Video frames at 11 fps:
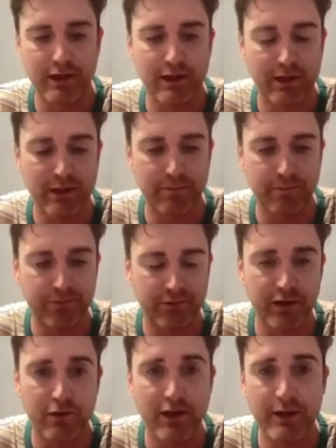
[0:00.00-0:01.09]

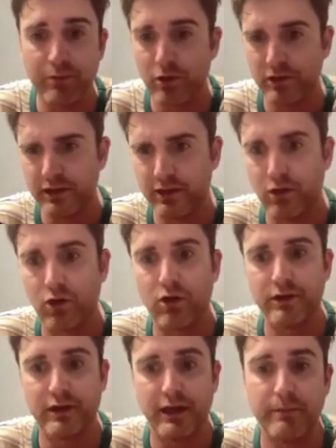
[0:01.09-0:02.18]
CRM,
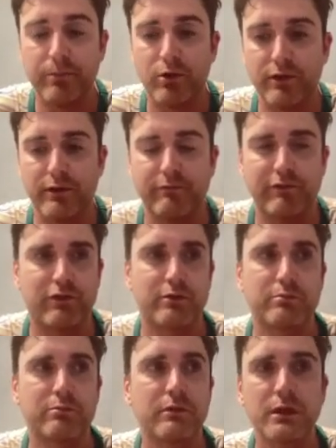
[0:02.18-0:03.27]
or you can import them
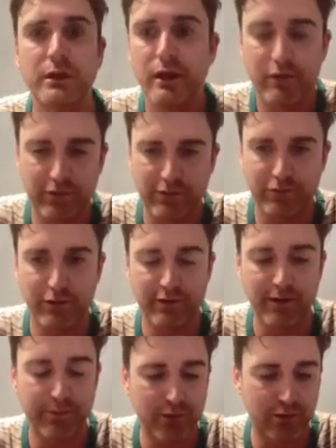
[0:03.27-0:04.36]
from, for
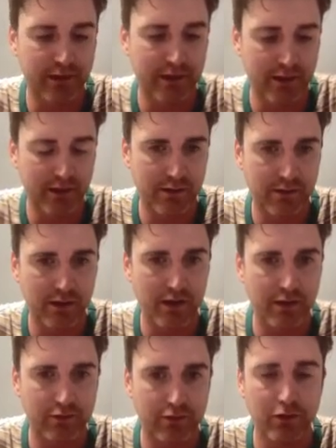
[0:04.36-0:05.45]
example, like
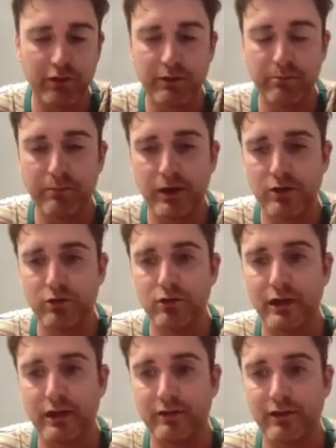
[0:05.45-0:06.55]
a tool in the middle,
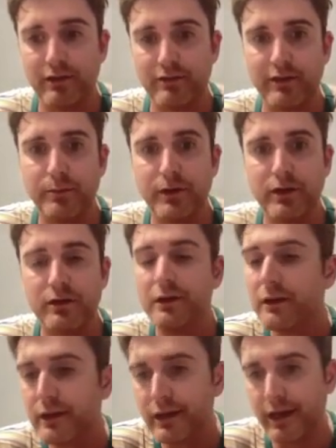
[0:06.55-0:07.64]
like say a Zapier.
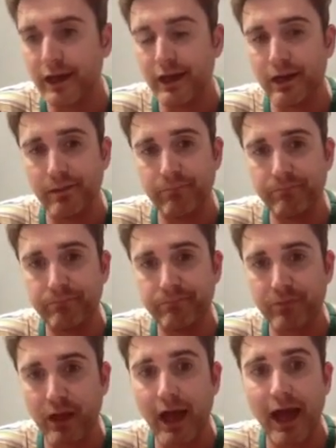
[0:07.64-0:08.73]

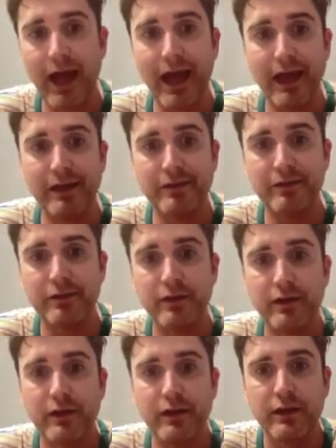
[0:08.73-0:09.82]
And
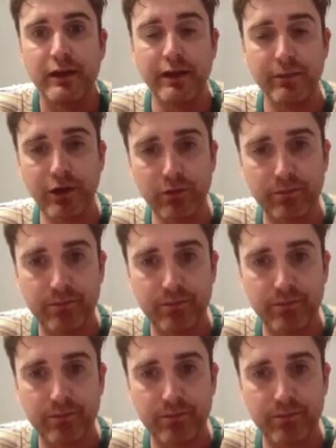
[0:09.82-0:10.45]
here we go.